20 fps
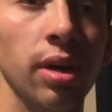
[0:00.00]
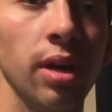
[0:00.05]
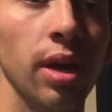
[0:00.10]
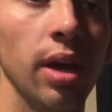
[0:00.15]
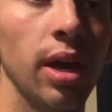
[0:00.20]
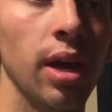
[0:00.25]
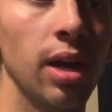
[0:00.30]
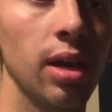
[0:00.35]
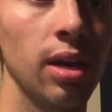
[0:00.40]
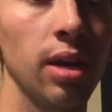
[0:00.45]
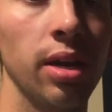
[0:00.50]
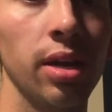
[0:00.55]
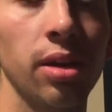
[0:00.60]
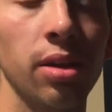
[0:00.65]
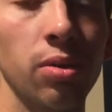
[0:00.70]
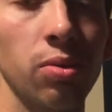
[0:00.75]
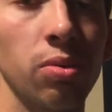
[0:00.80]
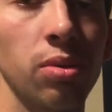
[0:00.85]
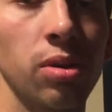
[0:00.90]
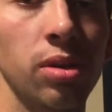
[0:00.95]
and
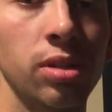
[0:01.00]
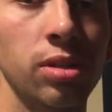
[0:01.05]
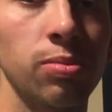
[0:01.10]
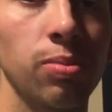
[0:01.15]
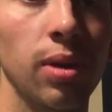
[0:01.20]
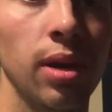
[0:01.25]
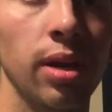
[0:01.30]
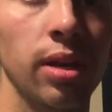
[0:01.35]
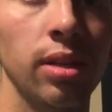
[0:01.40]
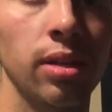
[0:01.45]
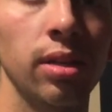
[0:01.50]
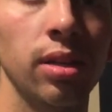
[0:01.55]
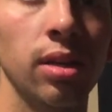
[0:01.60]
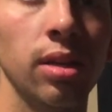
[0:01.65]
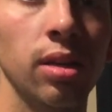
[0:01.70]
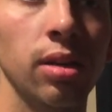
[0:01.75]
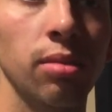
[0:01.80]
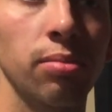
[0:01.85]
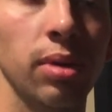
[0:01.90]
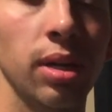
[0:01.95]
later we'll explain
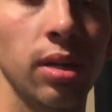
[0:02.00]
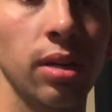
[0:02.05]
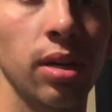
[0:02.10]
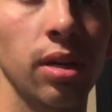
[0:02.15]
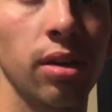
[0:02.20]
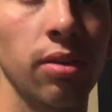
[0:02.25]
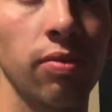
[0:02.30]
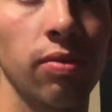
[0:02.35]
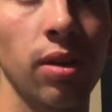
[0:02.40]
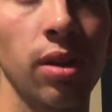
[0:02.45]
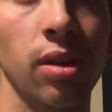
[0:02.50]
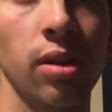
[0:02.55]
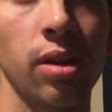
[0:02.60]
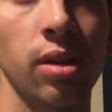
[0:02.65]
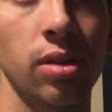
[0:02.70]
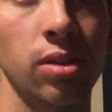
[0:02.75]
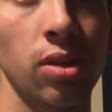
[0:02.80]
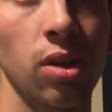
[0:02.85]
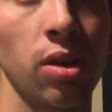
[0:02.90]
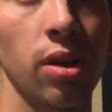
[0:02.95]
the magnetic field on
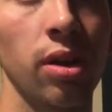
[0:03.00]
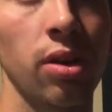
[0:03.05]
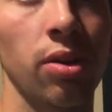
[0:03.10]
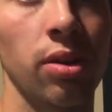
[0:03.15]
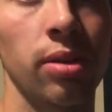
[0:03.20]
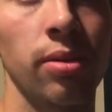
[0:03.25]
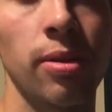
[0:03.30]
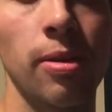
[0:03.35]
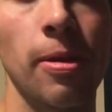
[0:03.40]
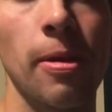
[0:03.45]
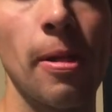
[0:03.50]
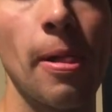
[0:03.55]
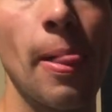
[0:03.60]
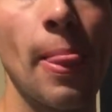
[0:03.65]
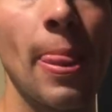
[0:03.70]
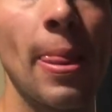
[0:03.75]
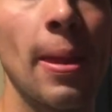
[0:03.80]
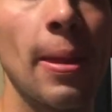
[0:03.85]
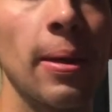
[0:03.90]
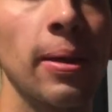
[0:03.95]
a solenoid.
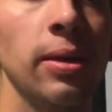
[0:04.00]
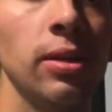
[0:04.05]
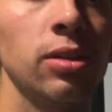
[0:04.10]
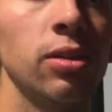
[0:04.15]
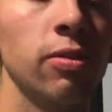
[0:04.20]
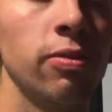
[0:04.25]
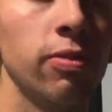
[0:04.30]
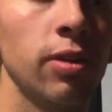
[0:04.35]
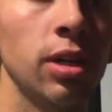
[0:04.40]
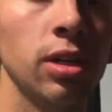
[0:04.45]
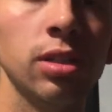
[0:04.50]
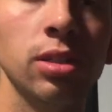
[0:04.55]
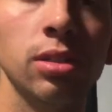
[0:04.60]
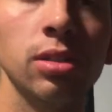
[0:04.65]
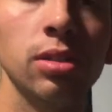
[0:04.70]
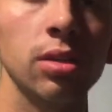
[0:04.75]
So first,